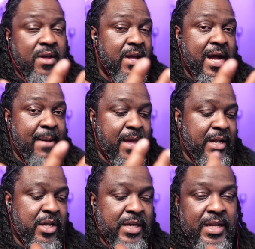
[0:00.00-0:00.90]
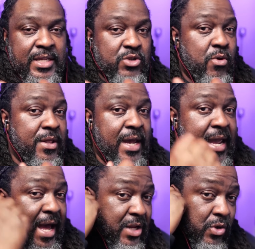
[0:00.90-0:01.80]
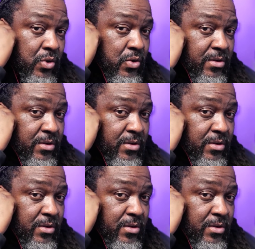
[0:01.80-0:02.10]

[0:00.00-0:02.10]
I'm not going to get into all the AI news.